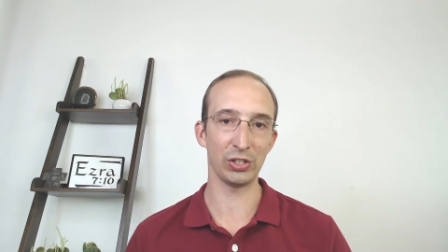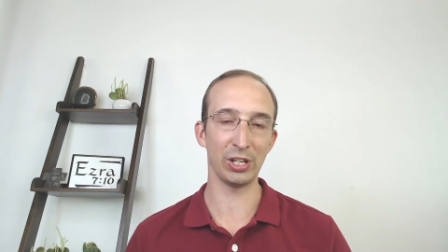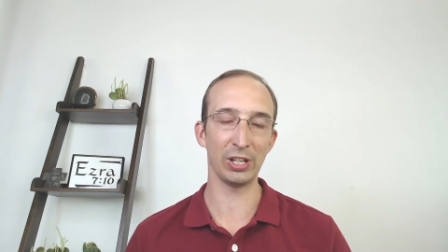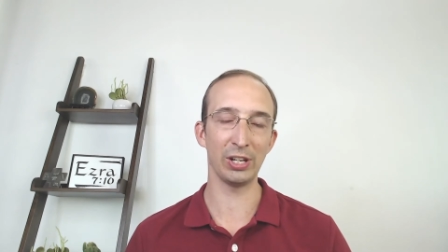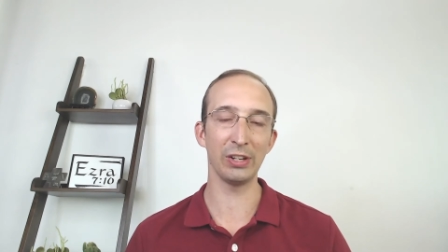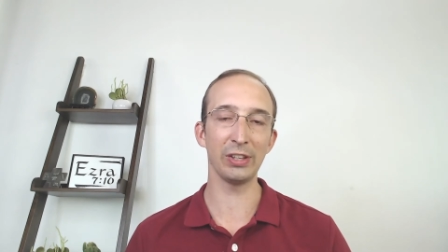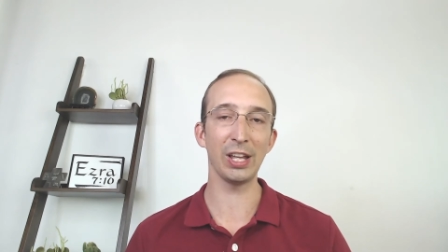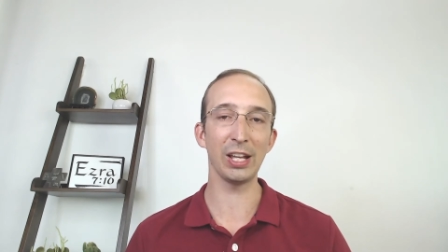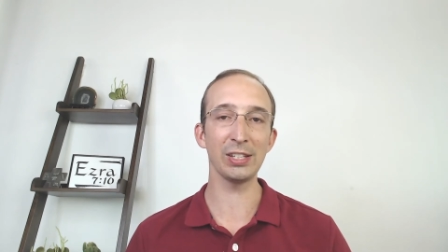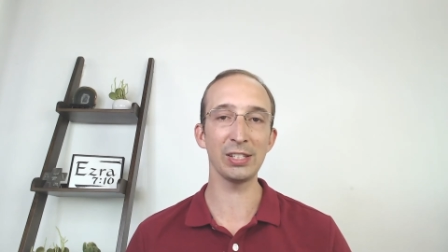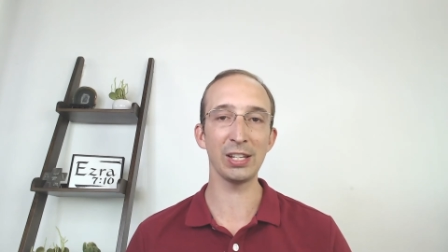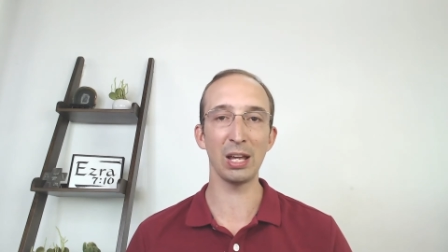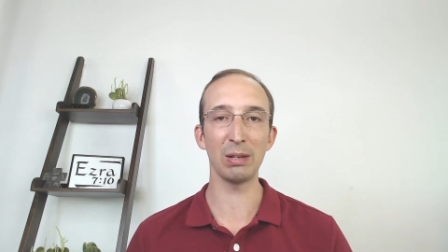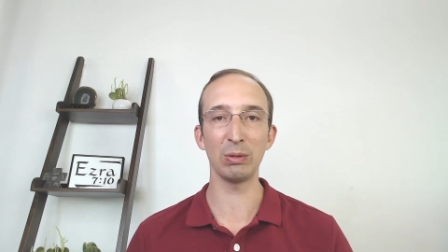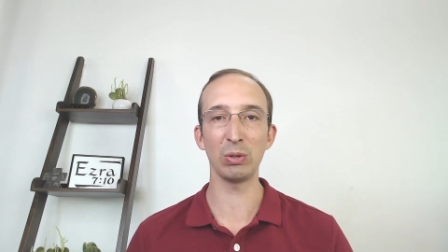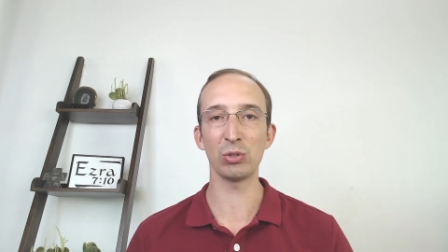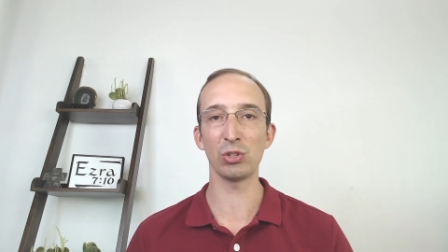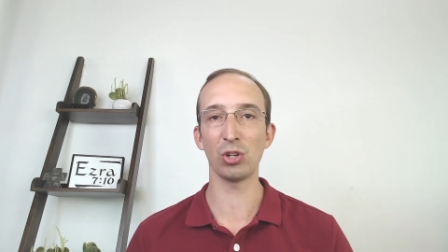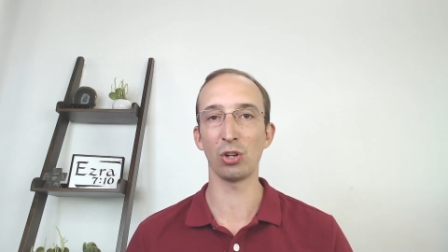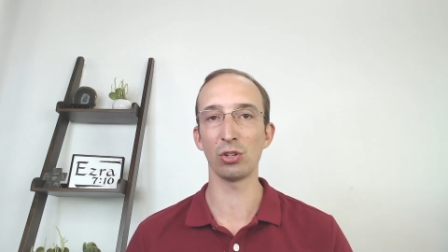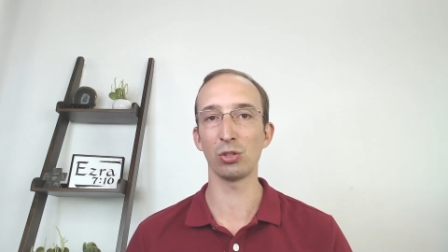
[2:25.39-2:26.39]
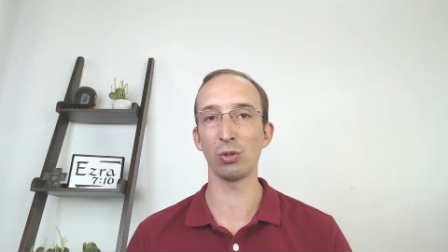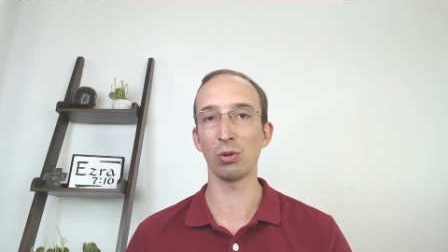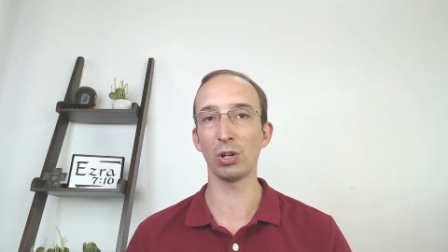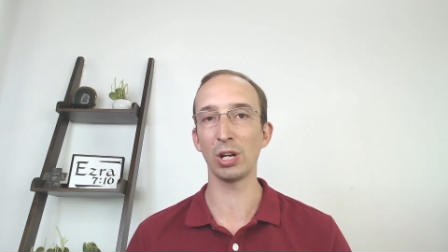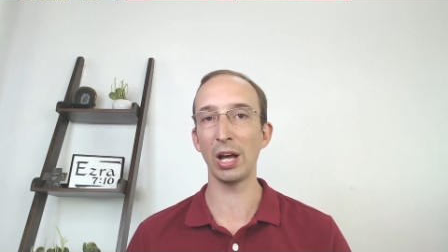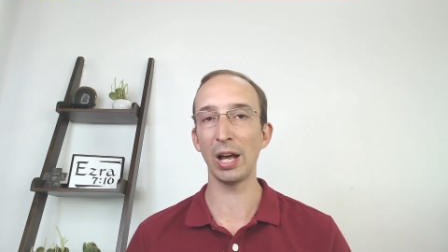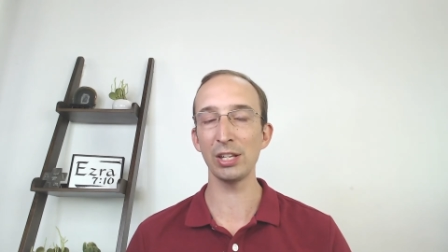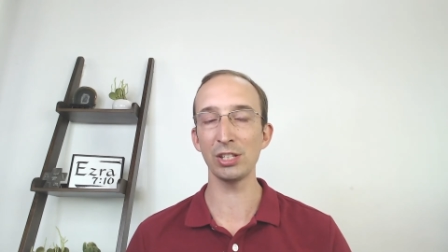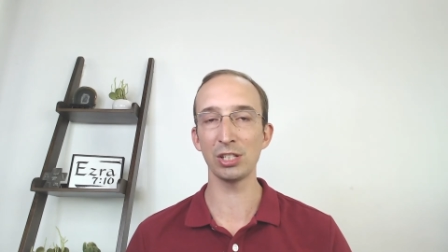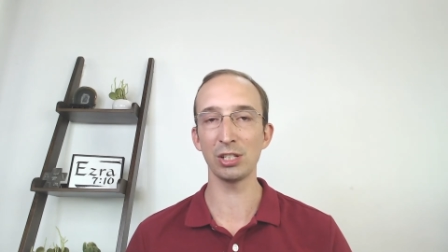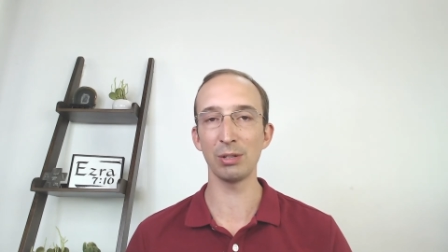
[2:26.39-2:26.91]
And at that time, it was also
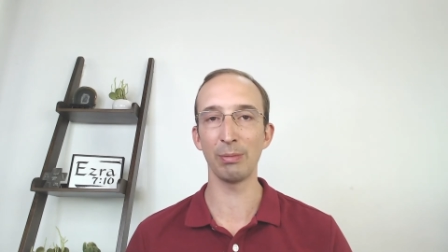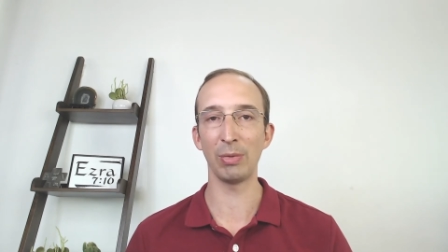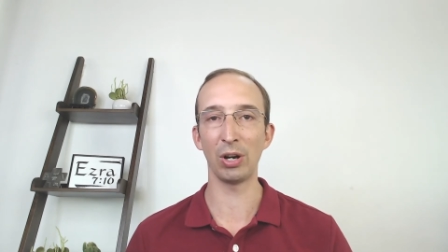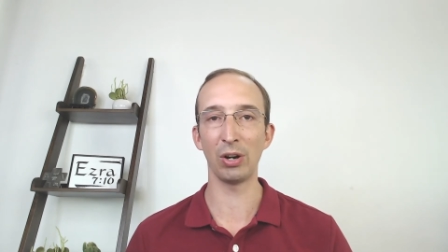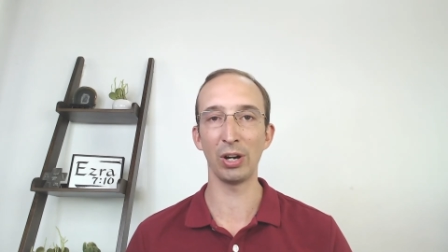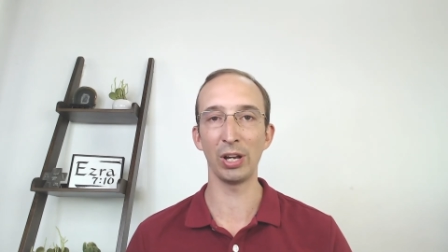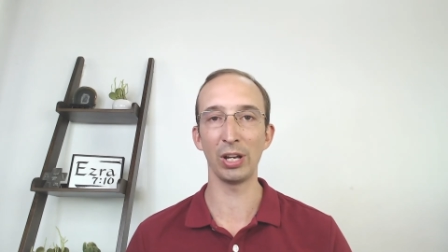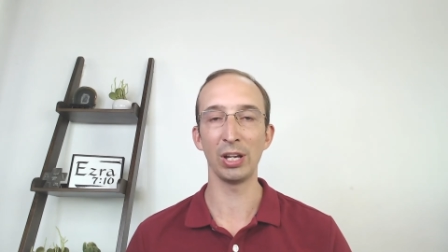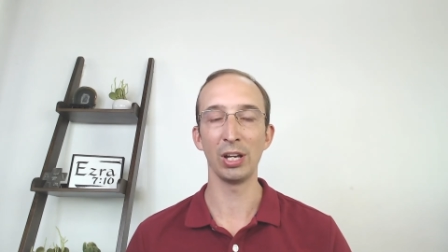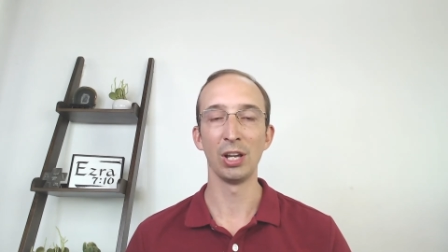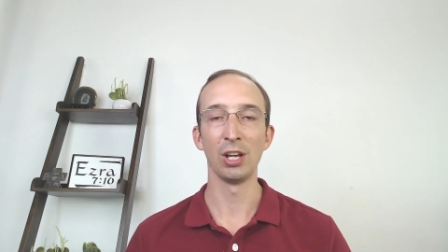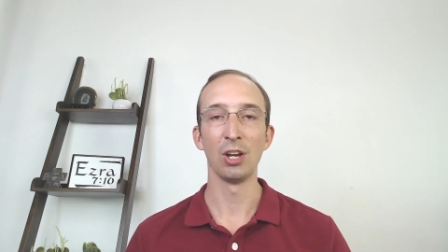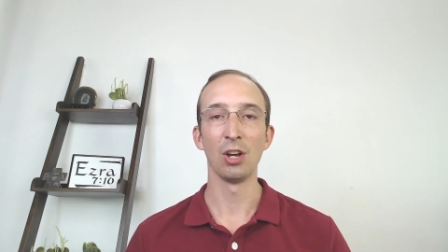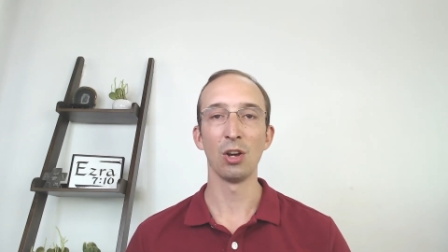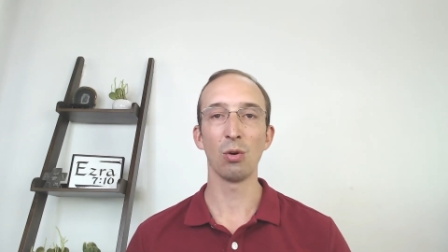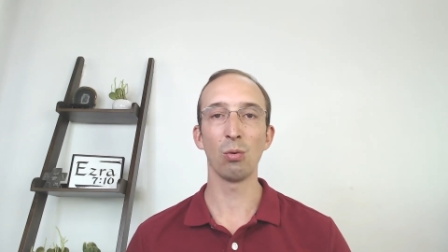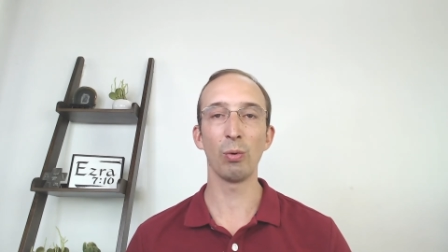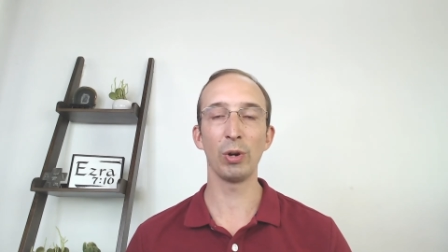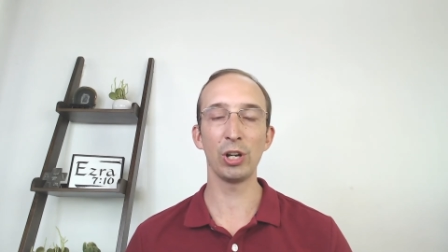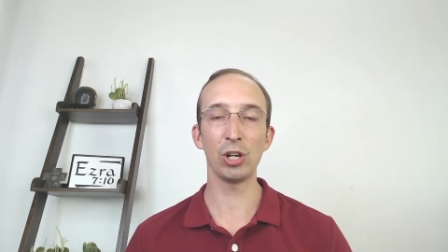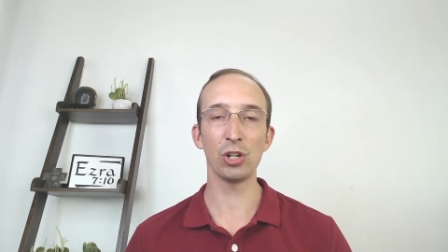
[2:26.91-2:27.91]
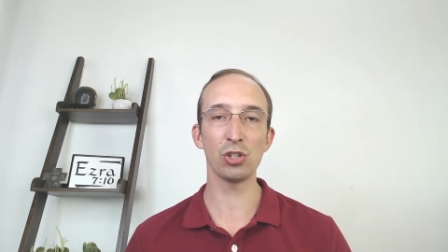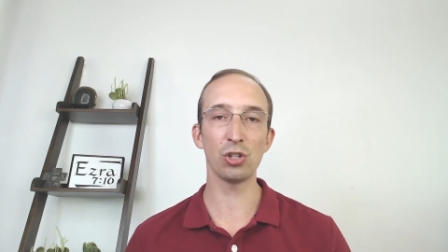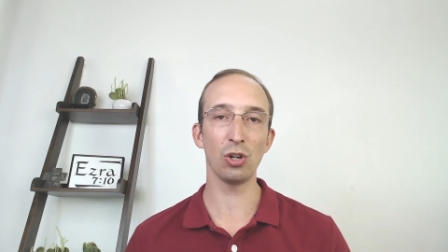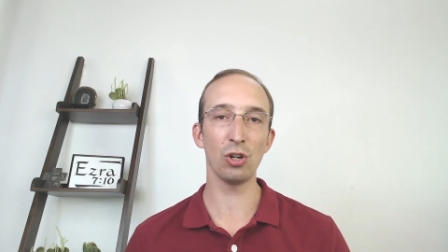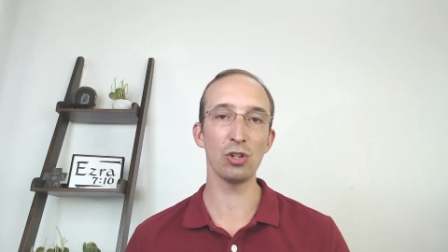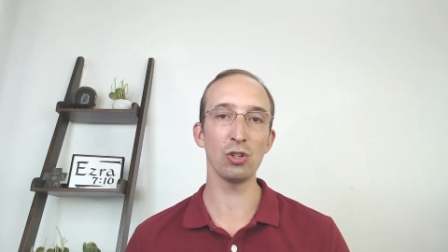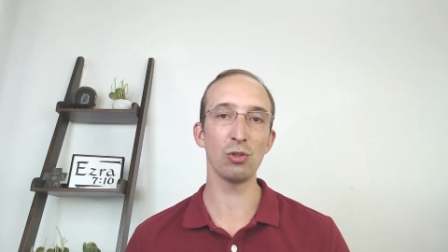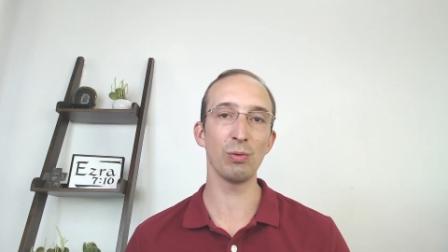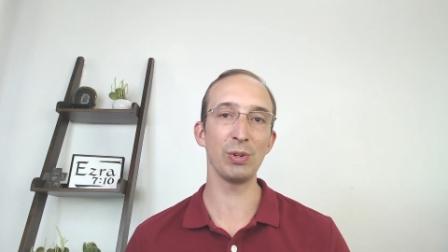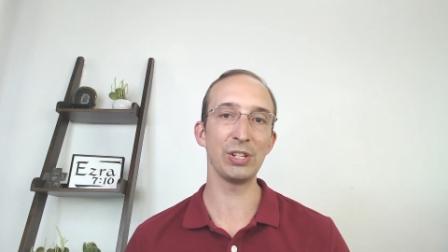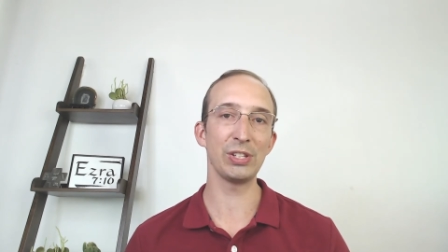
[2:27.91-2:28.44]
customary when a
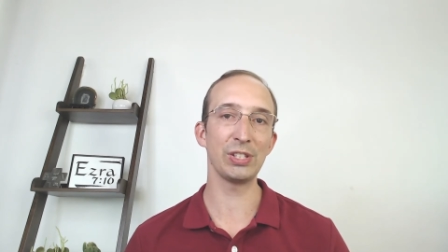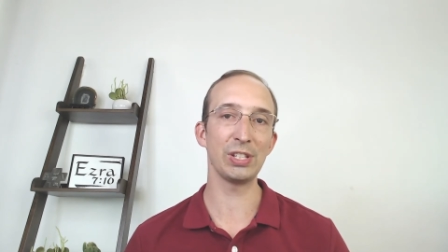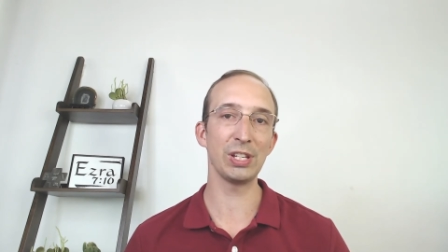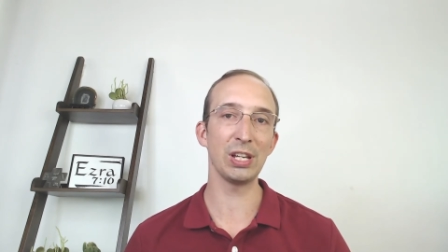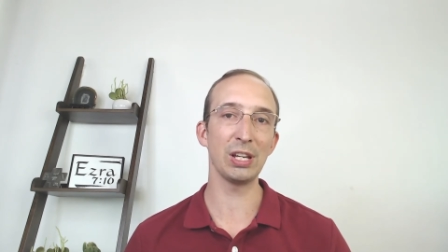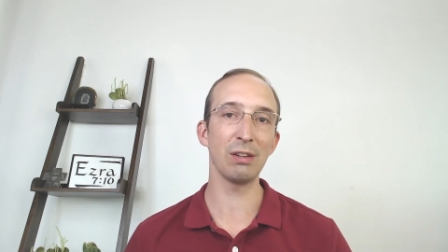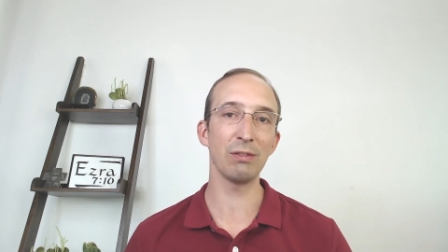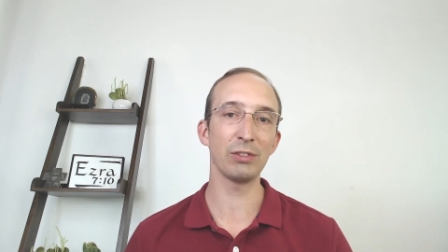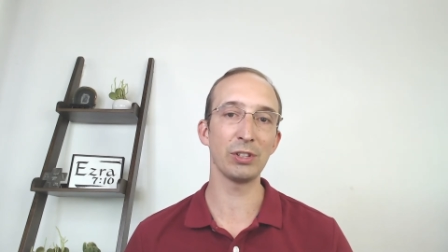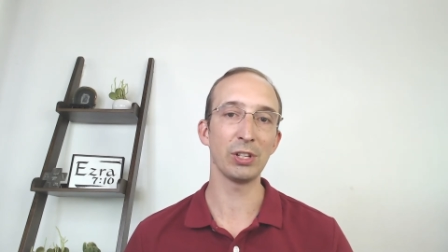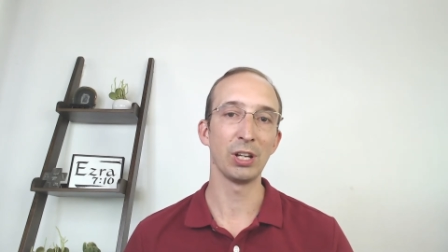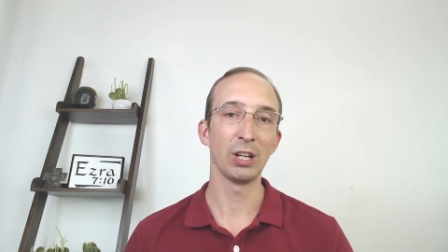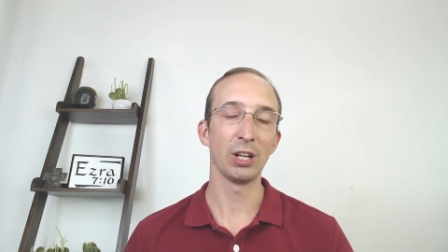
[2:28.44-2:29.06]
church received